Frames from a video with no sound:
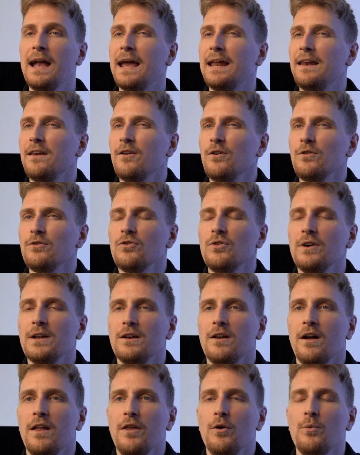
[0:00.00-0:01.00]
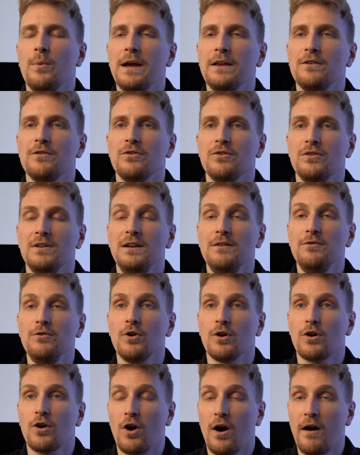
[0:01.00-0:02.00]
And it's also another way to see if
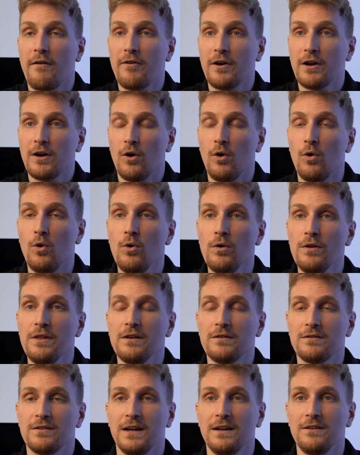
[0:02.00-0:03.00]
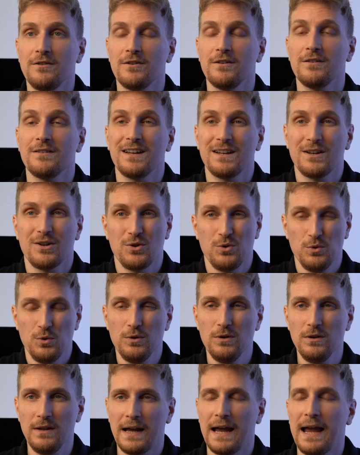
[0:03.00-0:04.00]
you're covering all the sections that
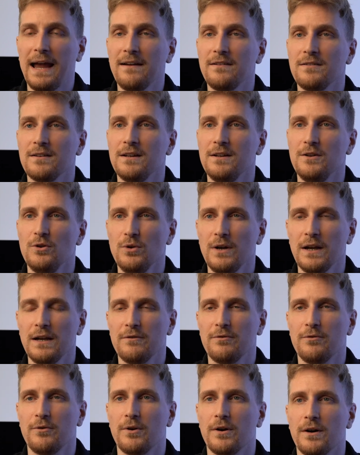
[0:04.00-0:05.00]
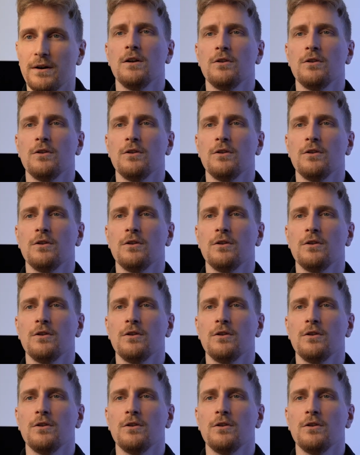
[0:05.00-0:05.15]
Google are actually looking for.